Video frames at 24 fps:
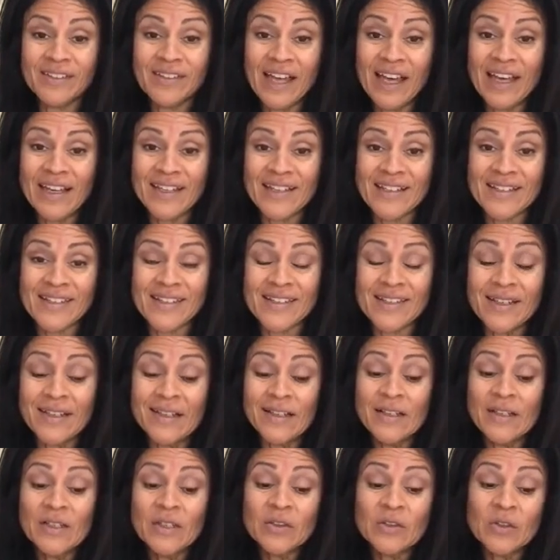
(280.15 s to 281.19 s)
lettuce.
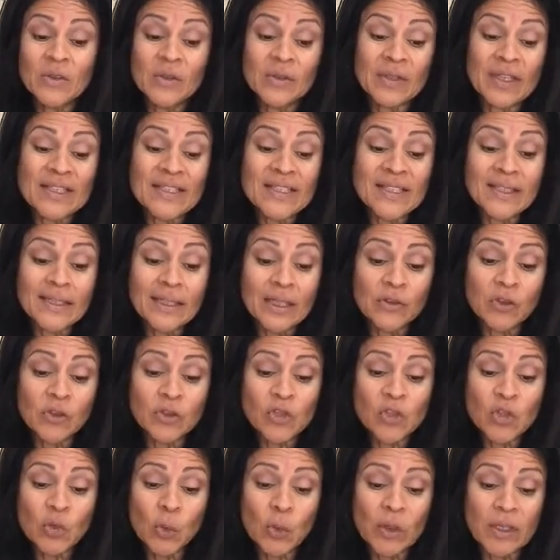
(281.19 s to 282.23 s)
So that's another
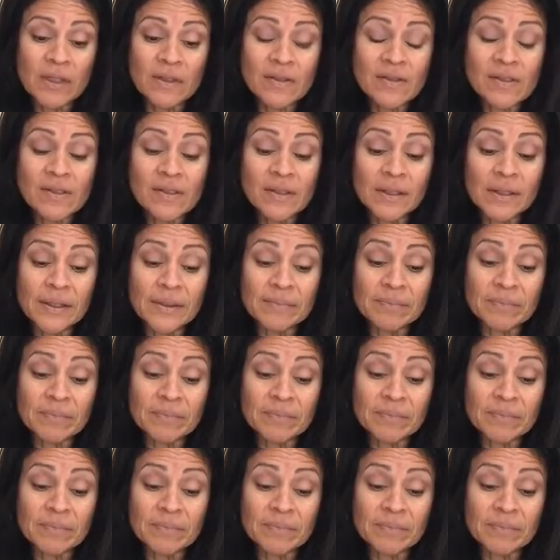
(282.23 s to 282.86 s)
choice.